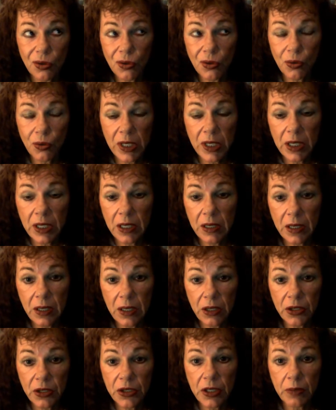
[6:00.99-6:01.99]
3 in
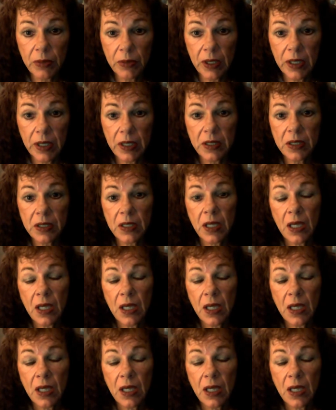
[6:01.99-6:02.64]
there someplace.